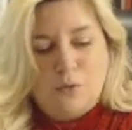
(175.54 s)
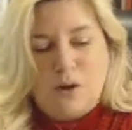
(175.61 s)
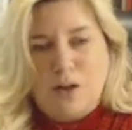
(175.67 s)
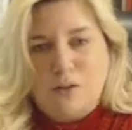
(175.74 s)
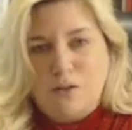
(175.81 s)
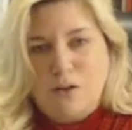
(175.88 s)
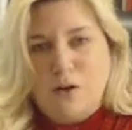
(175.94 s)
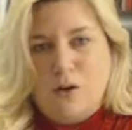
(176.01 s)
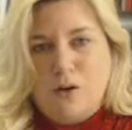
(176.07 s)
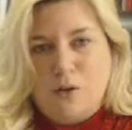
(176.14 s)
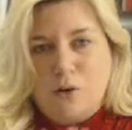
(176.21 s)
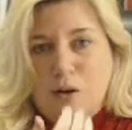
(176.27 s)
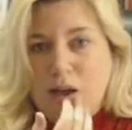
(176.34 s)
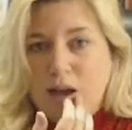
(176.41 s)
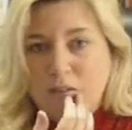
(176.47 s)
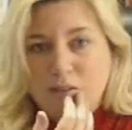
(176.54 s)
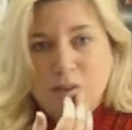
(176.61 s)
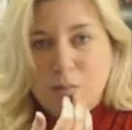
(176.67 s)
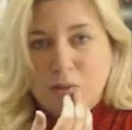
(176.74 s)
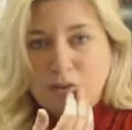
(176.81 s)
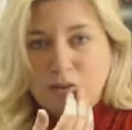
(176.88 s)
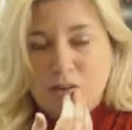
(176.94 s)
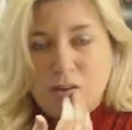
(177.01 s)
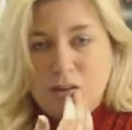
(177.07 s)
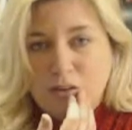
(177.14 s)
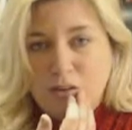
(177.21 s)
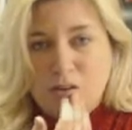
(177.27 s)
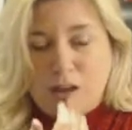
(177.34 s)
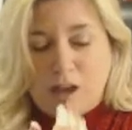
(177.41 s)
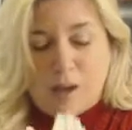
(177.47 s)
for alcohol or have some in
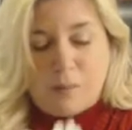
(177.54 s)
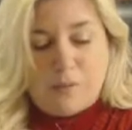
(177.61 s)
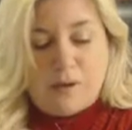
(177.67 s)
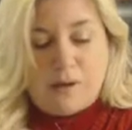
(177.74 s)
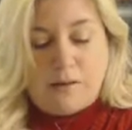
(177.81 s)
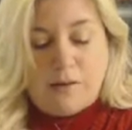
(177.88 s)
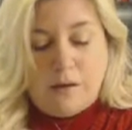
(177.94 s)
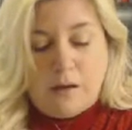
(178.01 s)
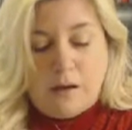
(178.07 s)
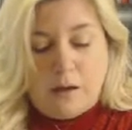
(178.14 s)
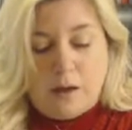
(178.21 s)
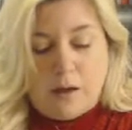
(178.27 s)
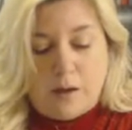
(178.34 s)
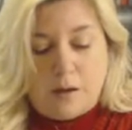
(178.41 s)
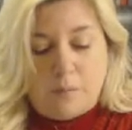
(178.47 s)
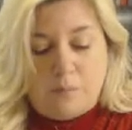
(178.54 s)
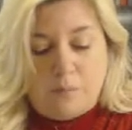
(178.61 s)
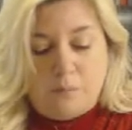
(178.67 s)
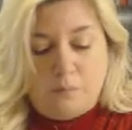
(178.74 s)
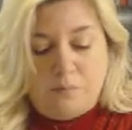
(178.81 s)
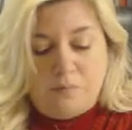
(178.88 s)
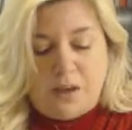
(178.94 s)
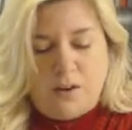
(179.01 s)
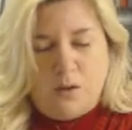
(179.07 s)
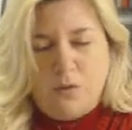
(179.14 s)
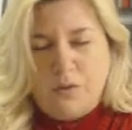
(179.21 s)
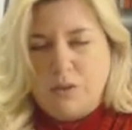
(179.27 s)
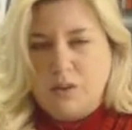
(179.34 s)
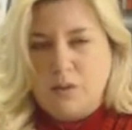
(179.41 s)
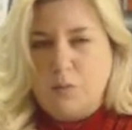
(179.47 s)
your cabinet, I don't
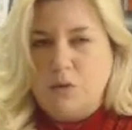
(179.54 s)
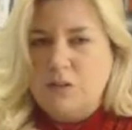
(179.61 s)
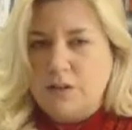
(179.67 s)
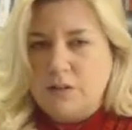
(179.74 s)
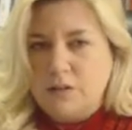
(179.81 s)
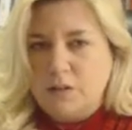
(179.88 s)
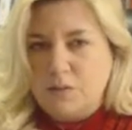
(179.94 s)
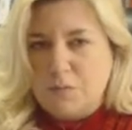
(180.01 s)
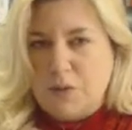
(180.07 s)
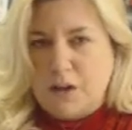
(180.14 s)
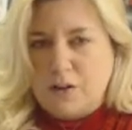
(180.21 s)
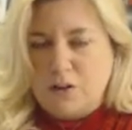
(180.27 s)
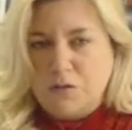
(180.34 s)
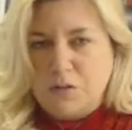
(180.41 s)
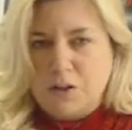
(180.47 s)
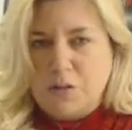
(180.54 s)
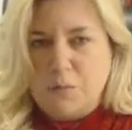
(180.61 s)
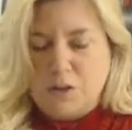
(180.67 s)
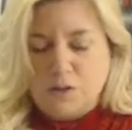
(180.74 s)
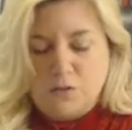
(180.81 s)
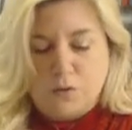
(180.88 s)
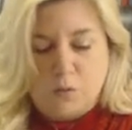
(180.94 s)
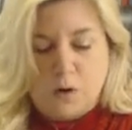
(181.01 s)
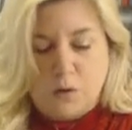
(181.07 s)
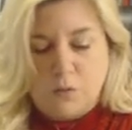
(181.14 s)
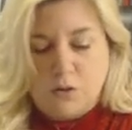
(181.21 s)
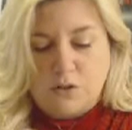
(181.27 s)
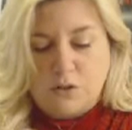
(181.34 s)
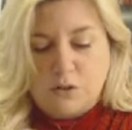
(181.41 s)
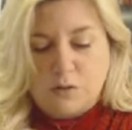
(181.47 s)
think the percentage matters very much for
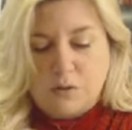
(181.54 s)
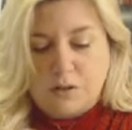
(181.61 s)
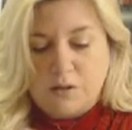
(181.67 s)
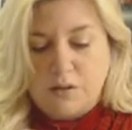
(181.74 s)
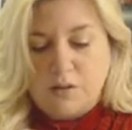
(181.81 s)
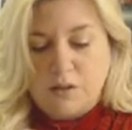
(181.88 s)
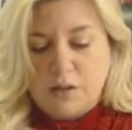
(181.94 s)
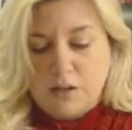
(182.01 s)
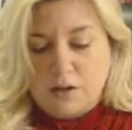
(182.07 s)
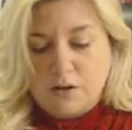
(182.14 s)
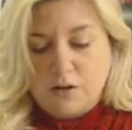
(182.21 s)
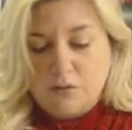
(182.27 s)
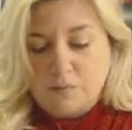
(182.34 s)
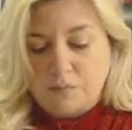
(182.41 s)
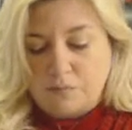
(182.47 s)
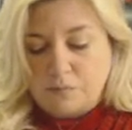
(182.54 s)
we're doing here.